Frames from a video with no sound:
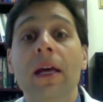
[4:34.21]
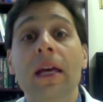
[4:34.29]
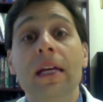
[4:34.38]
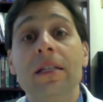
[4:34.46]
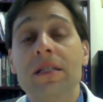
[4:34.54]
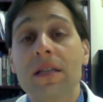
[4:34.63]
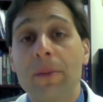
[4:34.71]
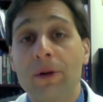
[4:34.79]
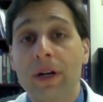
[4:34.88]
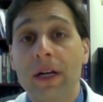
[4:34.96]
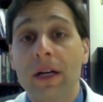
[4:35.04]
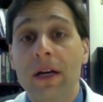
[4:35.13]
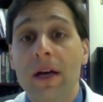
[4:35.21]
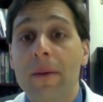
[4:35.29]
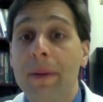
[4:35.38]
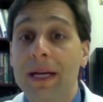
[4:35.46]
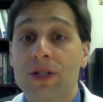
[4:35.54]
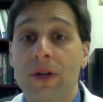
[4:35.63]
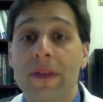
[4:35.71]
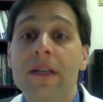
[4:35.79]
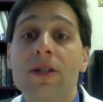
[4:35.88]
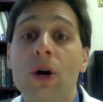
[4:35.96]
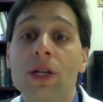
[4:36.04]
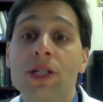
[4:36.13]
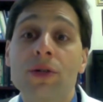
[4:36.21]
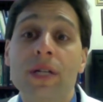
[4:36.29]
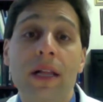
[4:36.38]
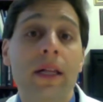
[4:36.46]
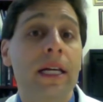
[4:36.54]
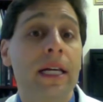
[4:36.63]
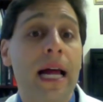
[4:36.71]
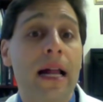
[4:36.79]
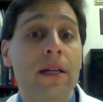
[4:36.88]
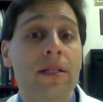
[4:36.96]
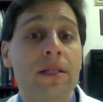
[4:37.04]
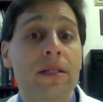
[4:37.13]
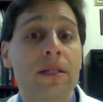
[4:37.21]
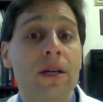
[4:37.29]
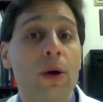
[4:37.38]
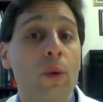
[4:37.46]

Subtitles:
In summary, based on this cost-utility analysis,